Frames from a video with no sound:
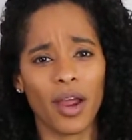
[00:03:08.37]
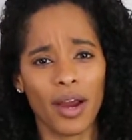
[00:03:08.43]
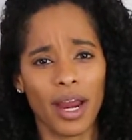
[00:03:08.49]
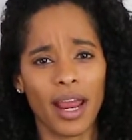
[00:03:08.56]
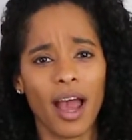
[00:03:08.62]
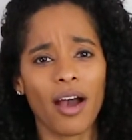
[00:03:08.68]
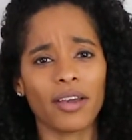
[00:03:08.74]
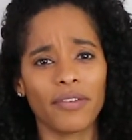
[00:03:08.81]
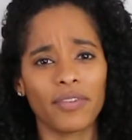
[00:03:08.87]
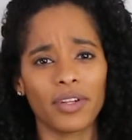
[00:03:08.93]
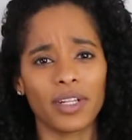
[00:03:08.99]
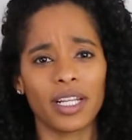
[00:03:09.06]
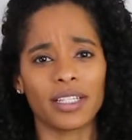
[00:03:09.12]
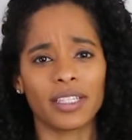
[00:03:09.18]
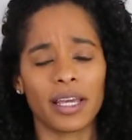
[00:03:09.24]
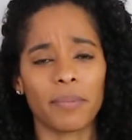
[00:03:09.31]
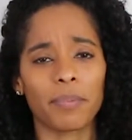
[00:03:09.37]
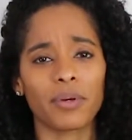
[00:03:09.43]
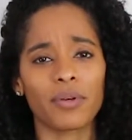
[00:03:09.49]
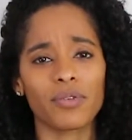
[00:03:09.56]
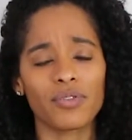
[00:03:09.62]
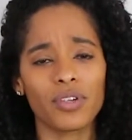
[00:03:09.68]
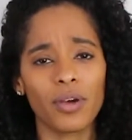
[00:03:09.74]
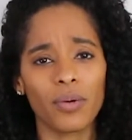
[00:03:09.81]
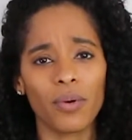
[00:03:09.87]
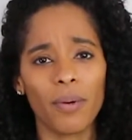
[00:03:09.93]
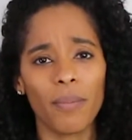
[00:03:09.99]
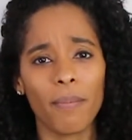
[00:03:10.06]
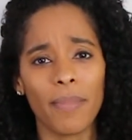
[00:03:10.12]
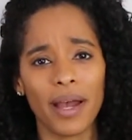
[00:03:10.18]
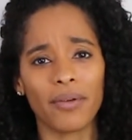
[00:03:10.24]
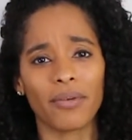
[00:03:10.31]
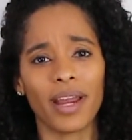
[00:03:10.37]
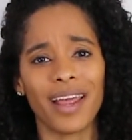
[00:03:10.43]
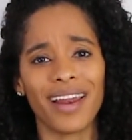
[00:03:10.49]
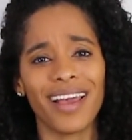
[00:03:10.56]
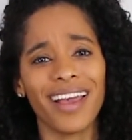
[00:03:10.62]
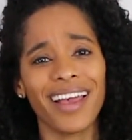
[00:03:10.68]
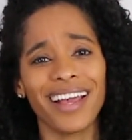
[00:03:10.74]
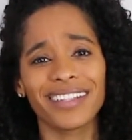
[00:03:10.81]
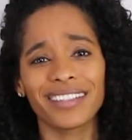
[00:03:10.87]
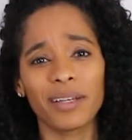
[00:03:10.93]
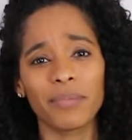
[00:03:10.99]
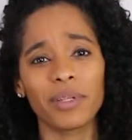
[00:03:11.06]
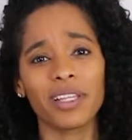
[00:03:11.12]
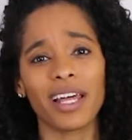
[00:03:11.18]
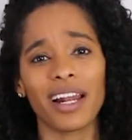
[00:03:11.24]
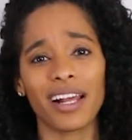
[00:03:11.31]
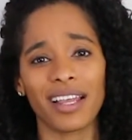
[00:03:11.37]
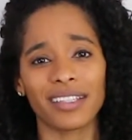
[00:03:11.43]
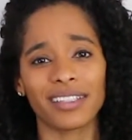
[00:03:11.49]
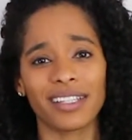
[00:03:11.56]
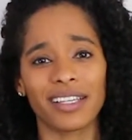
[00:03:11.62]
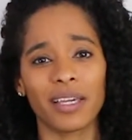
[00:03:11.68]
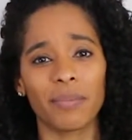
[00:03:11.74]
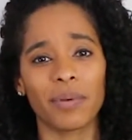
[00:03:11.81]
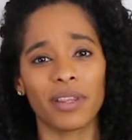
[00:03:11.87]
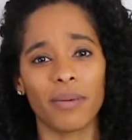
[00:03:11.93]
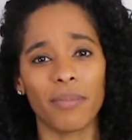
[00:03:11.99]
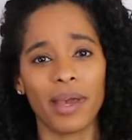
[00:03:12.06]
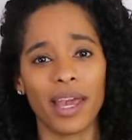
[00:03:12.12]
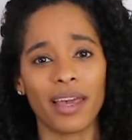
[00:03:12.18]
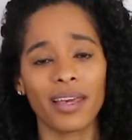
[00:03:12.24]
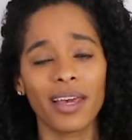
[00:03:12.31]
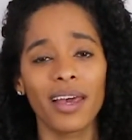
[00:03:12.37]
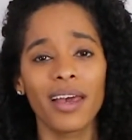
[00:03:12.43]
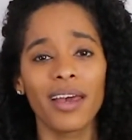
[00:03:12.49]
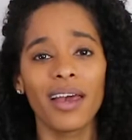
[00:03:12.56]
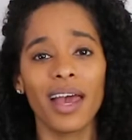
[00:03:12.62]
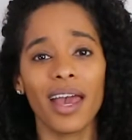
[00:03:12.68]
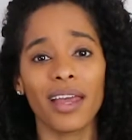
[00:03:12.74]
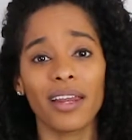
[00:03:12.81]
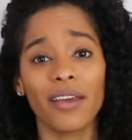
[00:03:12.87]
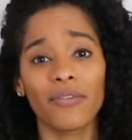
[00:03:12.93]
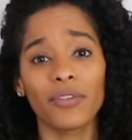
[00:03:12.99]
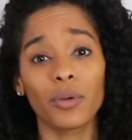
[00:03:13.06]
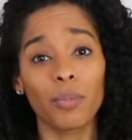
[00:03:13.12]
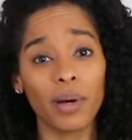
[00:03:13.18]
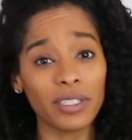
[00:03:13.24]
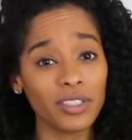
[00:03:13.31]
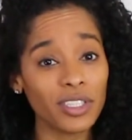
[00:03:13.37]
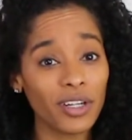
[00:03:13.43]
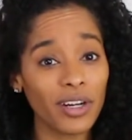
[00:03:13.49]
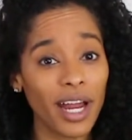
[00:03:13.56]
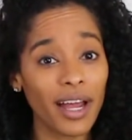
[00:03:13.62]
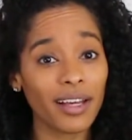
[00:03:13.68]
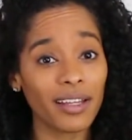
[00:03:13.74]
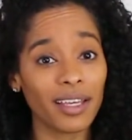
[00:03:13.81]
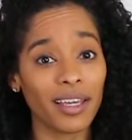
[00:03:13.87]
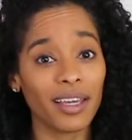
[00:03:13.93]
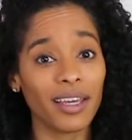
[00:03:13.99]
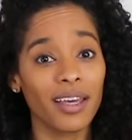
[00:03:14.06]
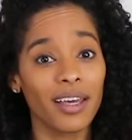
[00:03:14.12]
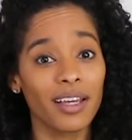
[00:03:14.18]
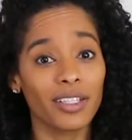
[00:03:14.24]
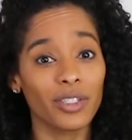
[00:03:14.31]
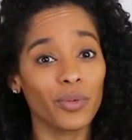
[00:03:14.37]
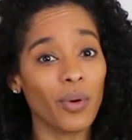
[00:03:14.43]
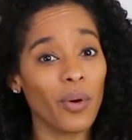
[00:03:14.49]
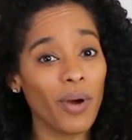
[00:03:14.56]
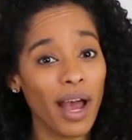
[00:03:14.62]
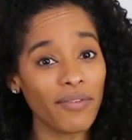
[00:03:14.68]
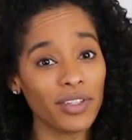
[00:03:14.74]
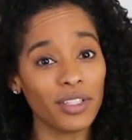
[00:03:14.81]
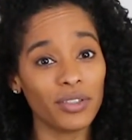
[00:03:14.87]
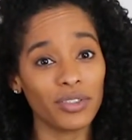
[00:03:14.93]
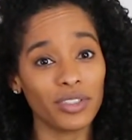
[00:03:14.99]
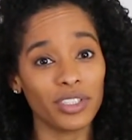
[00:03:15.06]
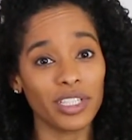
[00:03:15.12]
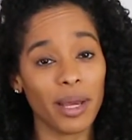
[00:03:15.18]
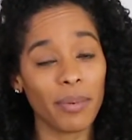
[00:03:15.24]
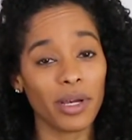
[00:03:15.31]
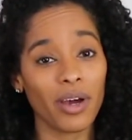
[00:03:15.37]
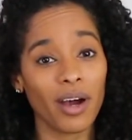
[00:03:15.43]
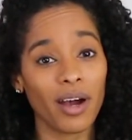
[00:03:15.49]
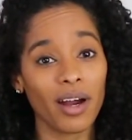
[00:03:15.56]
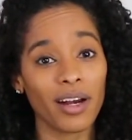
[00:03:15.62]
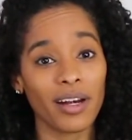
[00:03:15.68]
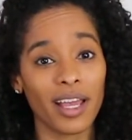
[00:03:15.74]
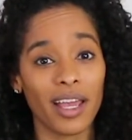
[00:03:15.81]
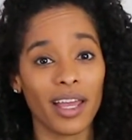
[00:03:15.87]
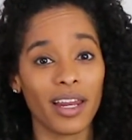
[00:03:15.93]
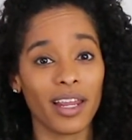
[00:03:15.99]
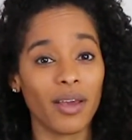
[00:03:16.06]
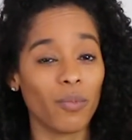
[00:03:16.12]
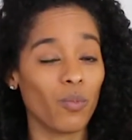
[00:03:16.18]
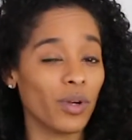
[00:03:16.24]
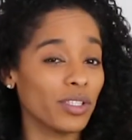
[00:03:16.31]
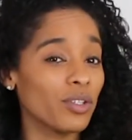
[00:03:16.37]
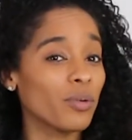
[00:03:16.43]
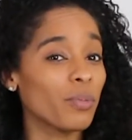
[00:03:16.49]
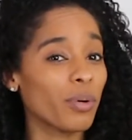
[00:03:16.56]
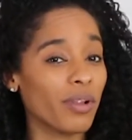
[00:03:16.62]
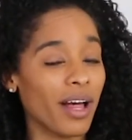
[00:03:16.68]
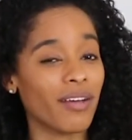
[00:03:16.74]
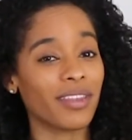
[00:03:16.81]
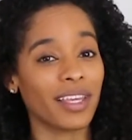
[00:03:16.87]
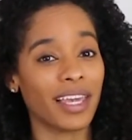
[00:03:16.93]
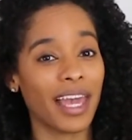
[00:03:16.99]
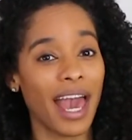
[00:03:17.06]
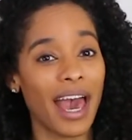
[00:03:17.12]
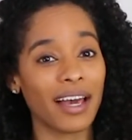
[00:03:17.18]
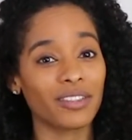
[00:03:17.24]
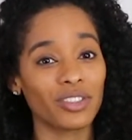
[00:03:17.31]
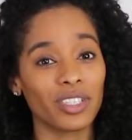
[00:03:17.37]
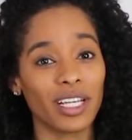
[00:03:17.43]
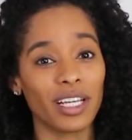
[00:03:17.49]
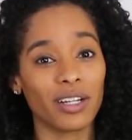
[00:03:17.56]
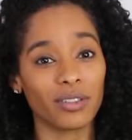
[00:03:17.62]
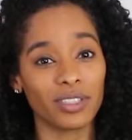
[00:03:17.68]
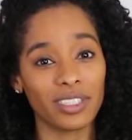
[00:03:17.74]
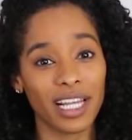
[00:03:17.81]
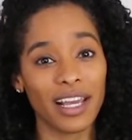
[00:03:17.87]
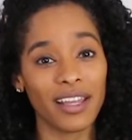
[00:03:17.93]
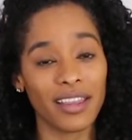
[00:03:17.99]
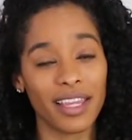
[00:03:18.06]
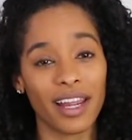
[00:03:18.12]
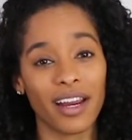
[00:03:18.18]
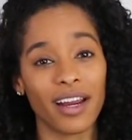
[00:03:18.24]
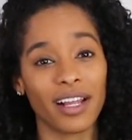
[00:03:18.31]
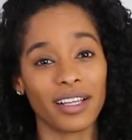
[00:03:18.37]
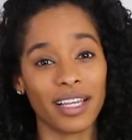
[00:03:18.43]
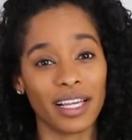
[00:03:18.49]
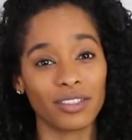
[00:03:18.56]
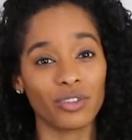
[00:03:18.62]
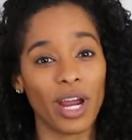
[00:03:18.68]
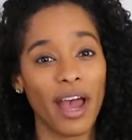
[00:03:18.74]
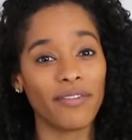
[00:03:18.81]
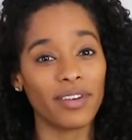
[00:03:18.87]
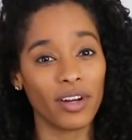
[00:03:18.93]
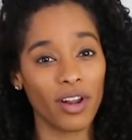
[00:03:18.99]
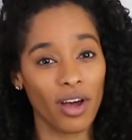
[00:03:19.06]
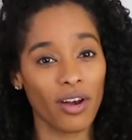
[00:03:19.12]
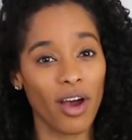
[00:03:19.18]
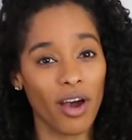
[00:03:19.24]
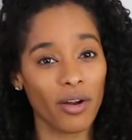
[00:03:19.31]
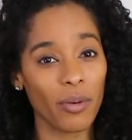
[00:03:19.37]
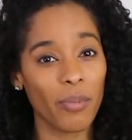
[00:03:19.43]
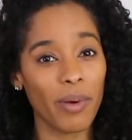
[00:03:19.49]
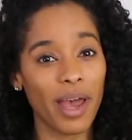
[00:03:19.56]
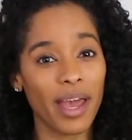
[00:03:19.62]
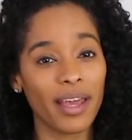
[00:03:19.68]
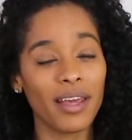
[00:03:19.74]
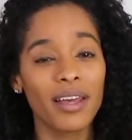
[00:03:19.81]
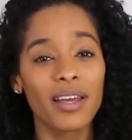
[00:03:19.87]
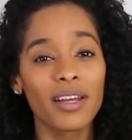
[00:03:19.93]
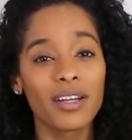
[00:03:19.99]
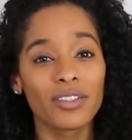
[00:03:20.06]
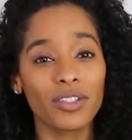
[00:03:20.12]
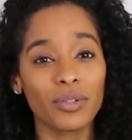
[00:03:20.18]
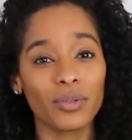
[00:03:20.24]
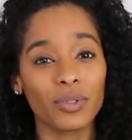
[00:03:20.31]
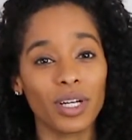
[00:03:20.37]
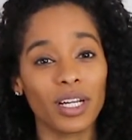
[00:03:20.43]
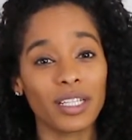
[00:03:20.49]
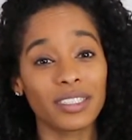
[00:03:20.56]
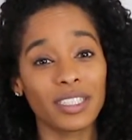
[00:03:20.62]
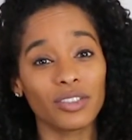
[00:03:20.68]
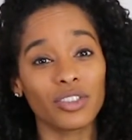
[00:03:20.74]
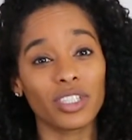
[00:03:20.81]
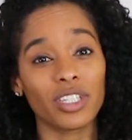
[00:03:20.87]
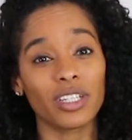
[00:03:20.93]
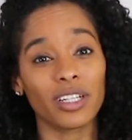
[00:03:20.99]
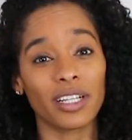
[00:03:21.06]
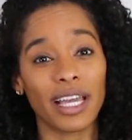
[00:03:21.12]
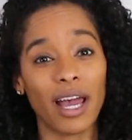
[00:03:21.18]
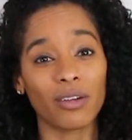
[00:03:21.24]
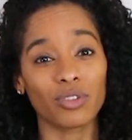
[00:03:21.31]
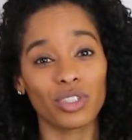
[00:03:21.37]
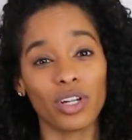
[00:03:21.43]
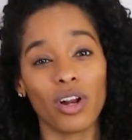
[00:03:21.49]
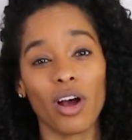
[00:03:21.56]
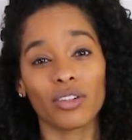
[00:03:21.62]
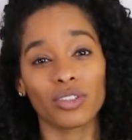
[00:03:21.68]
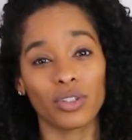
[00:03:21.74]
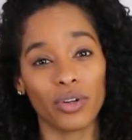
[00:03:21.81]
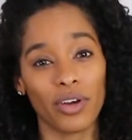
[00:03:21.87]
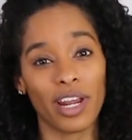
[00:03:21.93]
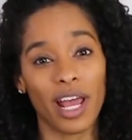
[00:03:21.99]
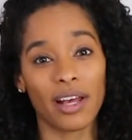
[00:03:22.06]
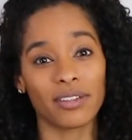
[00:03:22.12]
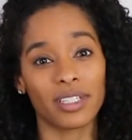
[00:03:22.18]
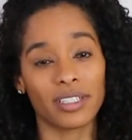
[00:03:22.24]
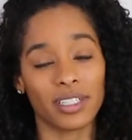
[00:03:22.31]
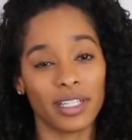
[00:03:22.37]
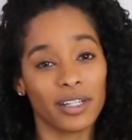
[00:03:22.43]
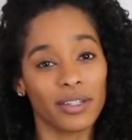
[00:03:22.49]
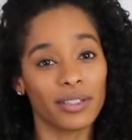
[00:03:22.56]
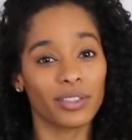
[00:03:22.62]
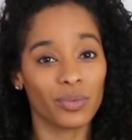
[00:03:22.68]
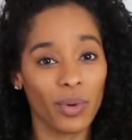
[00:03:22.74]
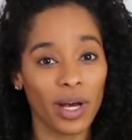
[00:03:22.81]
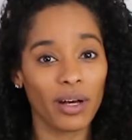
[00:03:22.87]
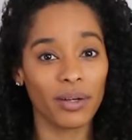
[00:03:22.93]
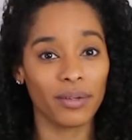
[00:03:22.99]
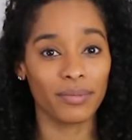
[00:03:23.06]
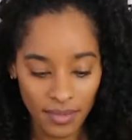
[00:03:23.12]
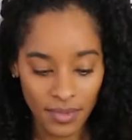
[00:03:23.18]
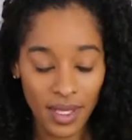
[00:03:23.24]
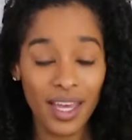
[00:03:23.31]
All right, I'll give you an example. So my rent, it's something that I like to keep in the bank. And if you budget correctly, you won't have to use your debit card. And when you pull out the cash, it'll stay in there and get drafted on auto pay. So essentially your account should also go down to zero as well.